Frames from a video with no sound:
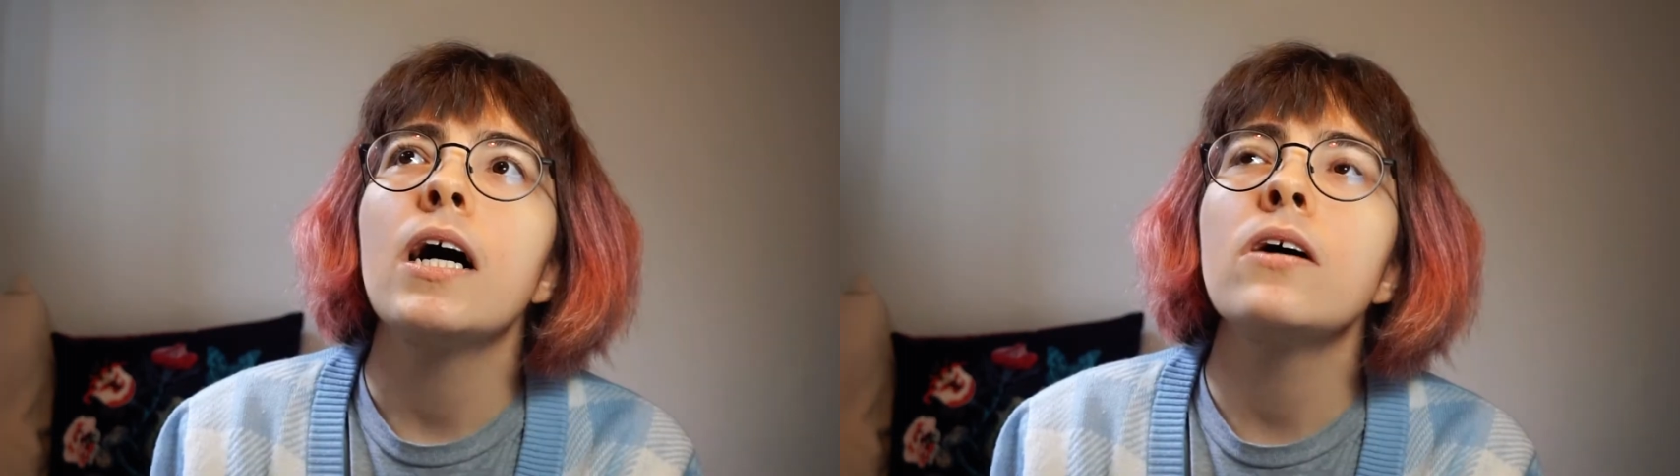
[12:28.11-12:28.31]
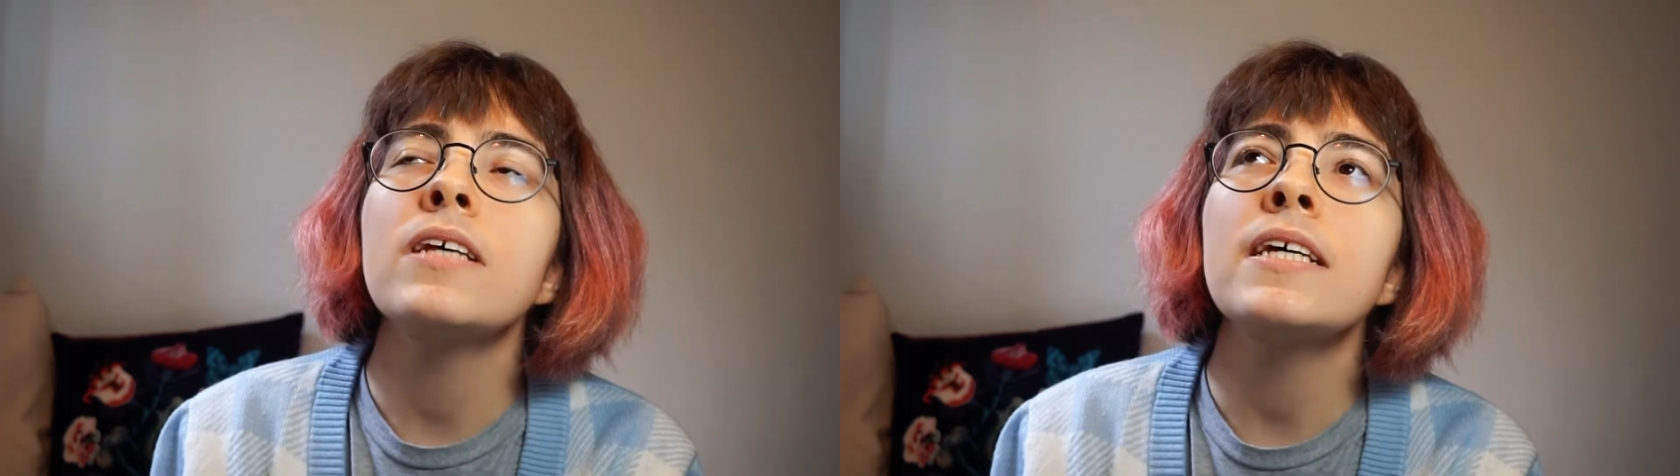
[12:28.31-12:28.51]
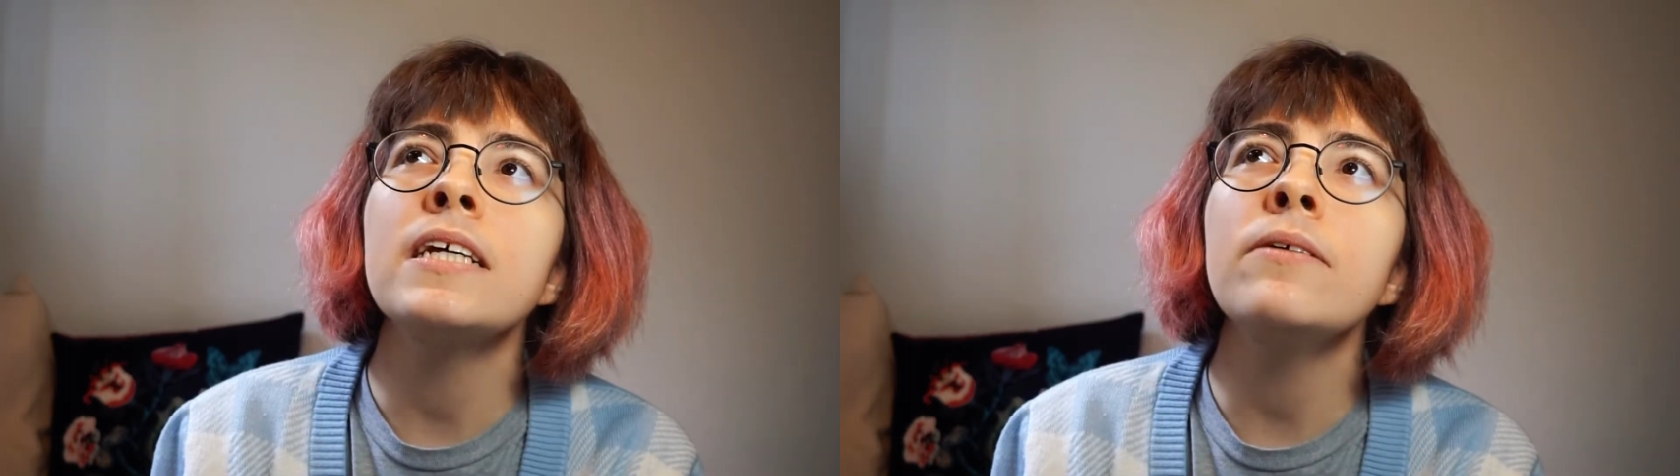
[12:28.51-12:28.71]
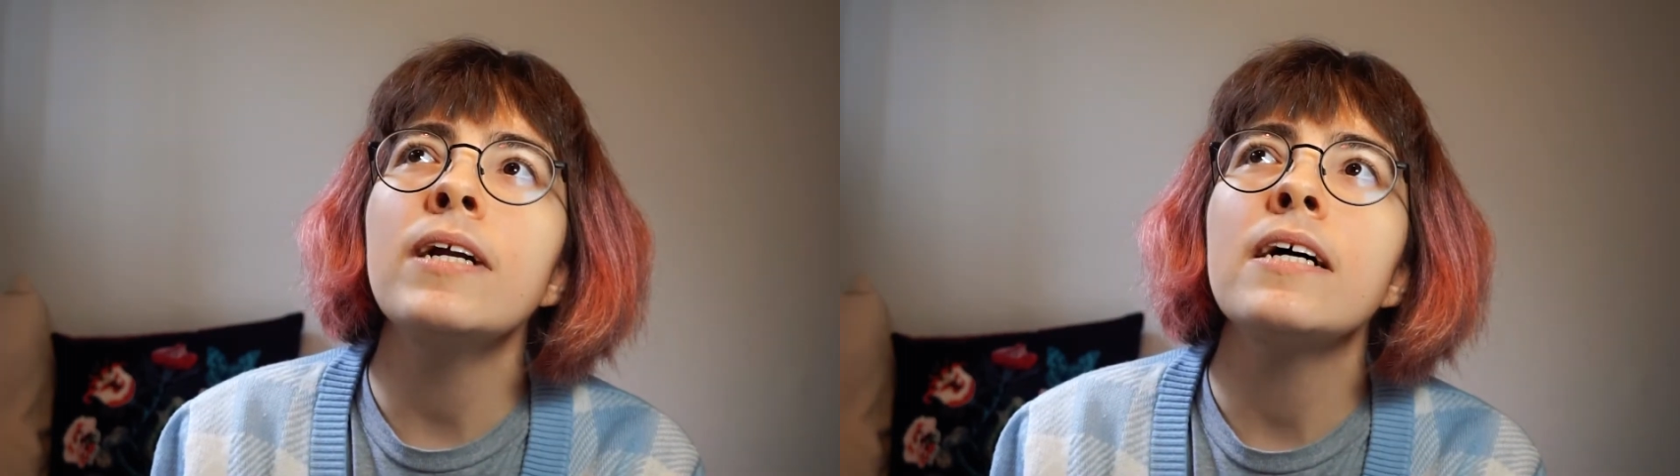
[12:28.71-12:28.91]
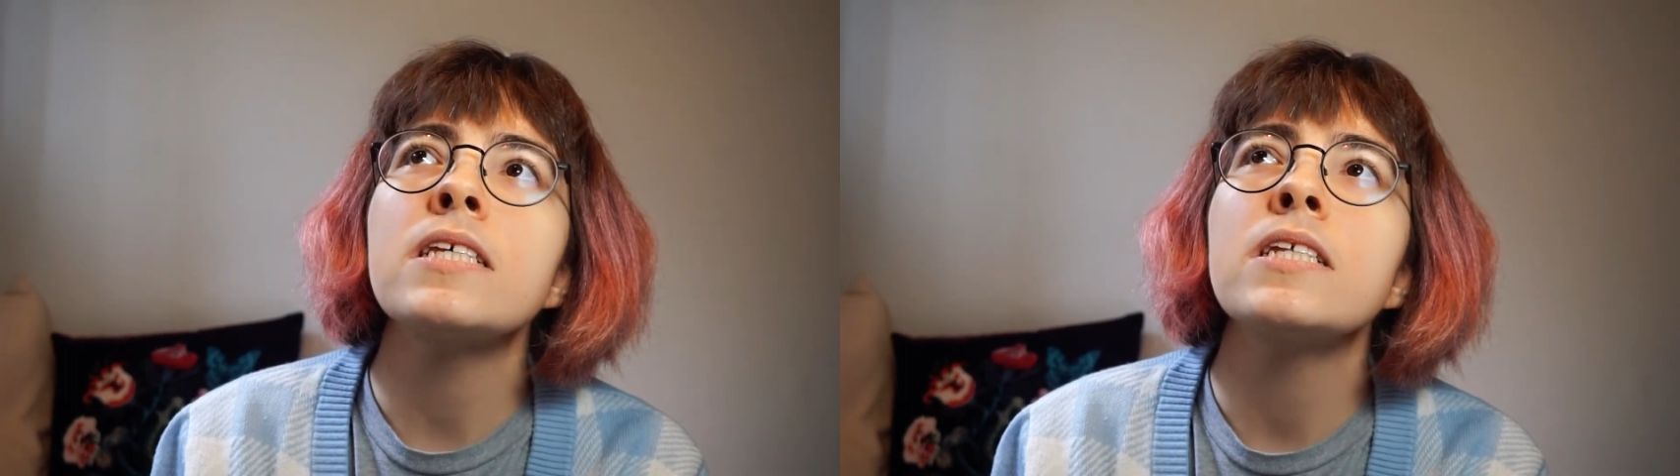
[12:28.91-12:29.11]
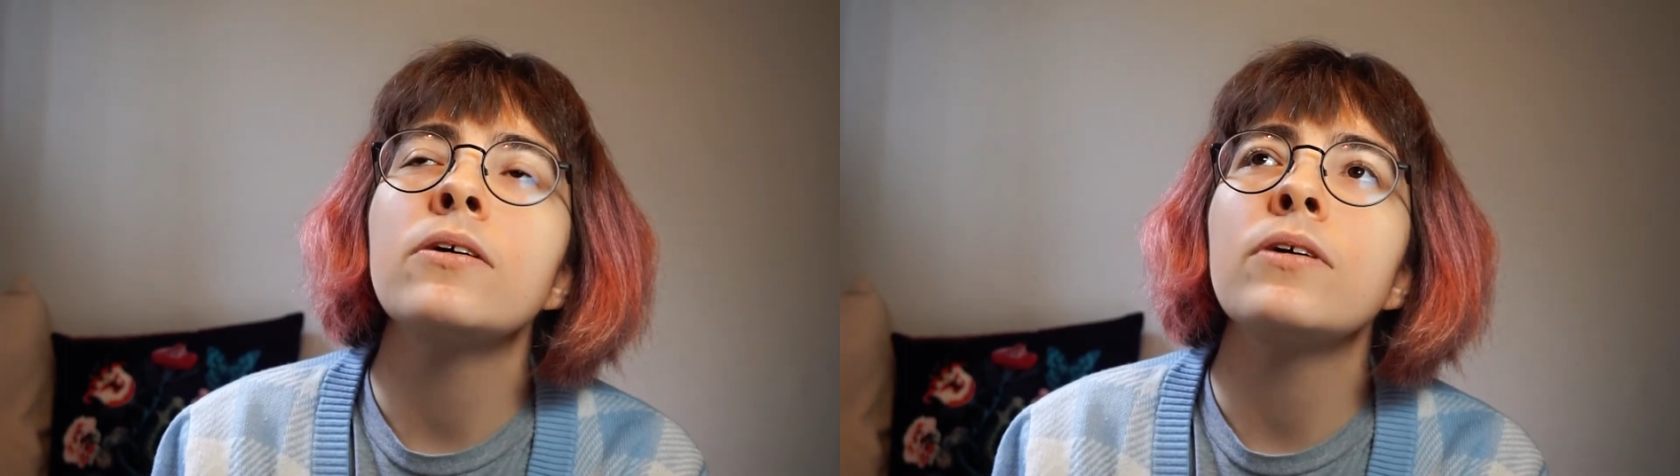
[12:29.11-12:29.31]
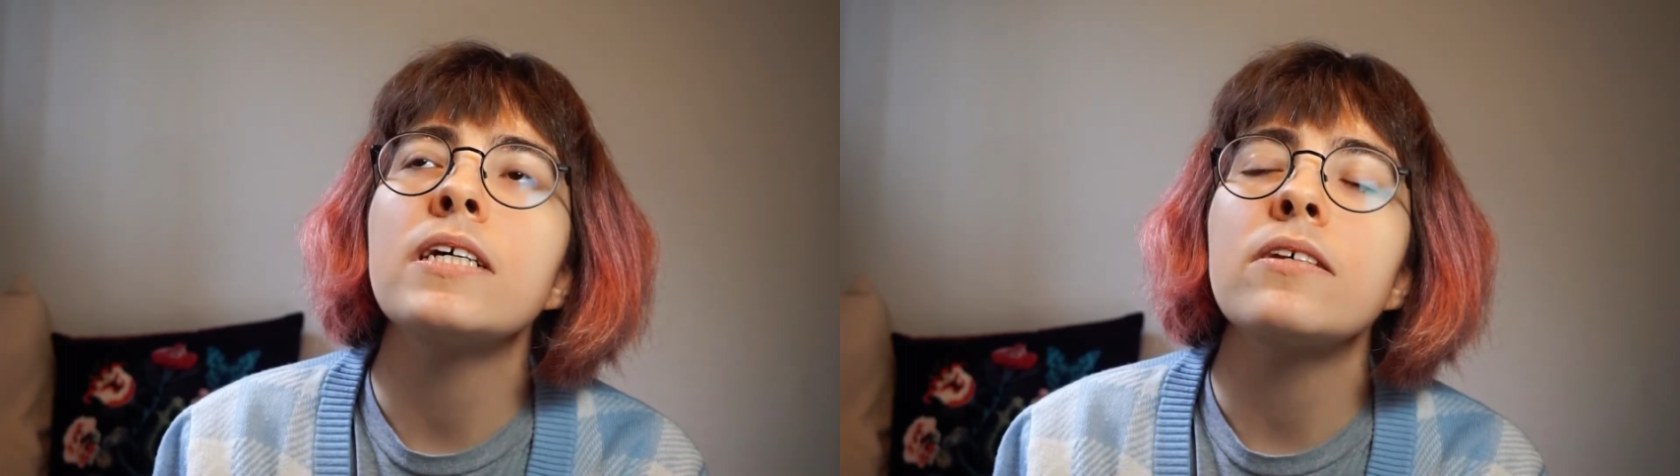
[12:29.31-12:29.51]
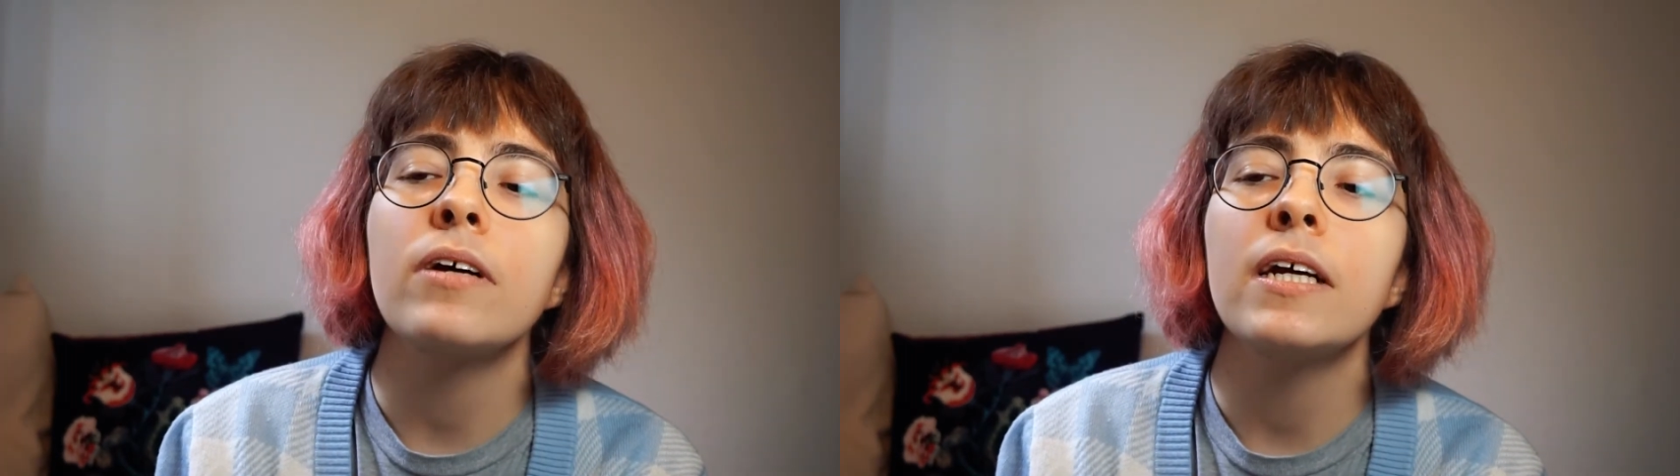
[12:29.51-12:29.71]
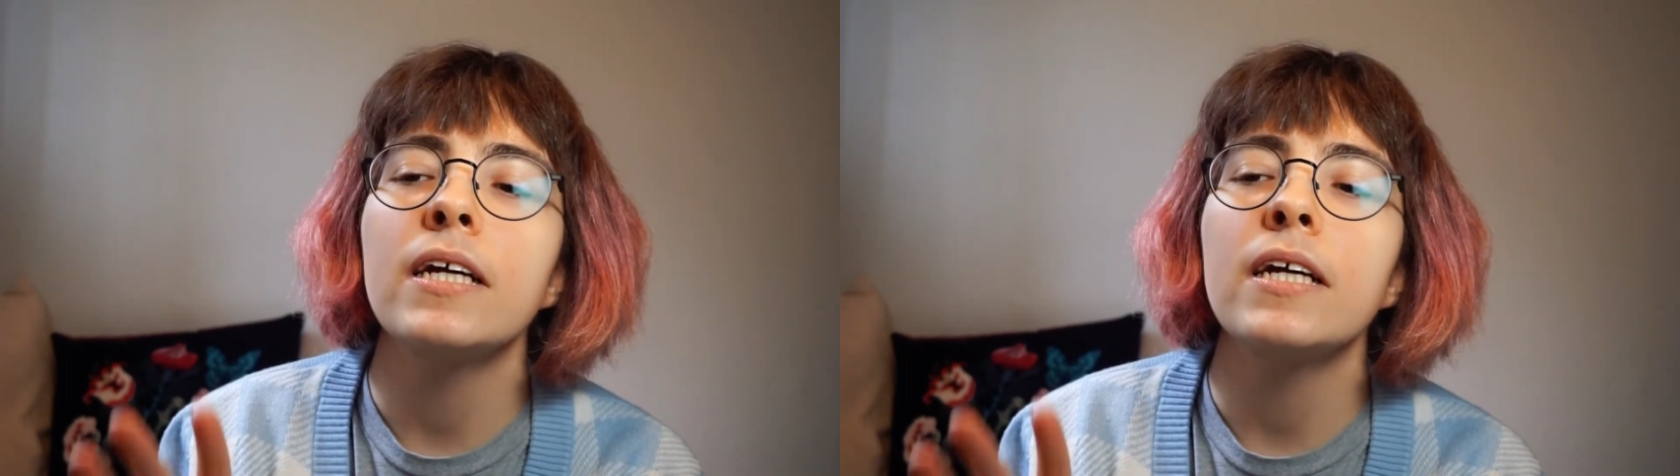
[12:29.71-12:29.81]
Also, has anyone else noticed, right,